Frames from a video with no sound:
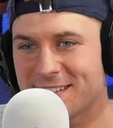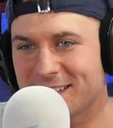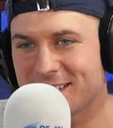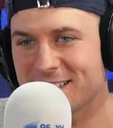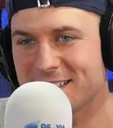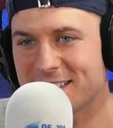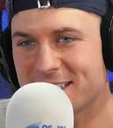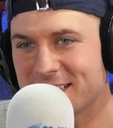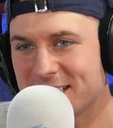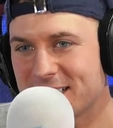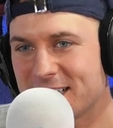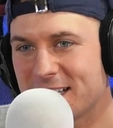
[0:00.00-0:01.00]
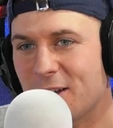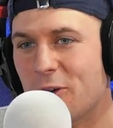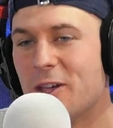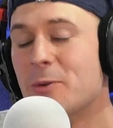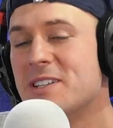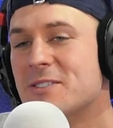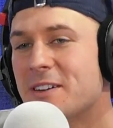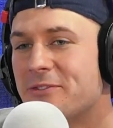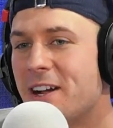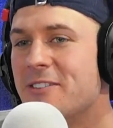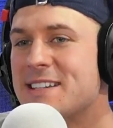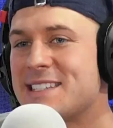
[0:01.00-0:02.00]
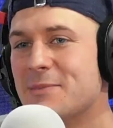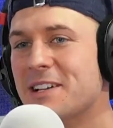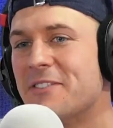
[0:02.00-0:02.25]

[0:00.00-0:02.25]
Yeah, well. Although we do have very similar